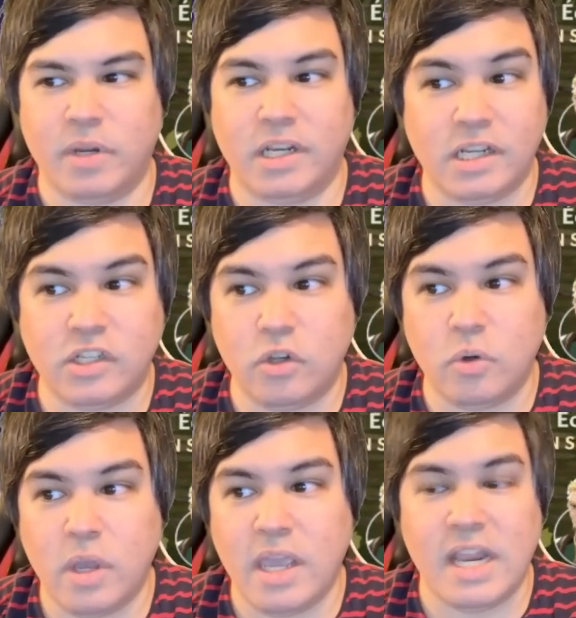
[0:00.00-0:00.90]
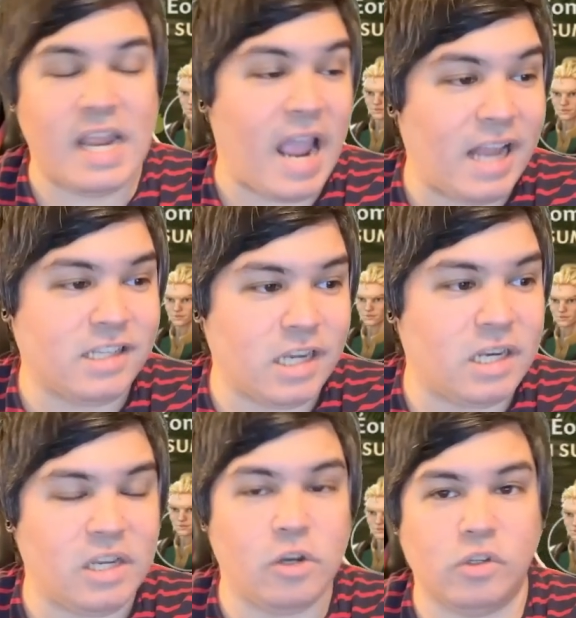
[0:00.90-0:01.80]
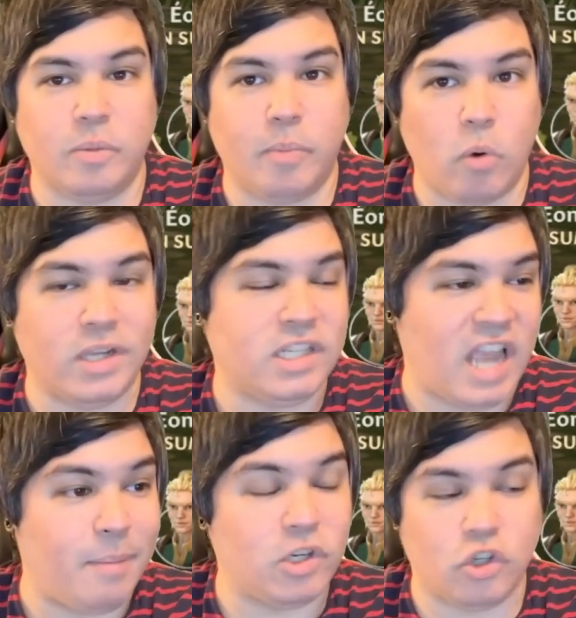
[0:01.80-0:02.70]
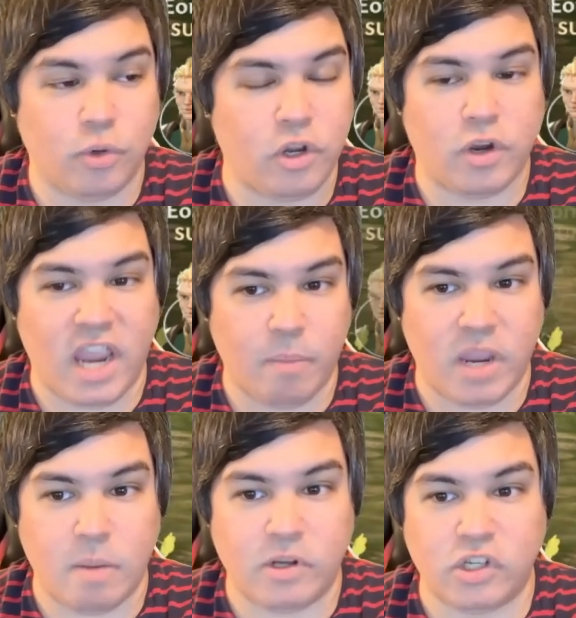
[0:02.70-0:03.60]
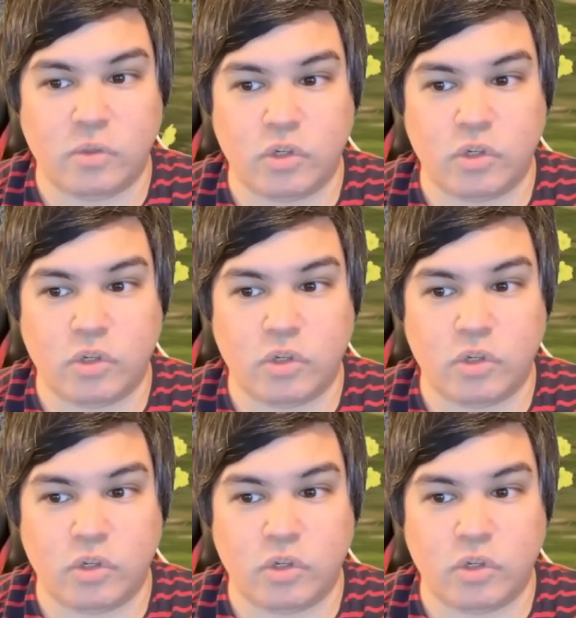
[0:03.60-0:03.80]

but he does do, and he adds in, you know, some bonus damage during your campaign missions,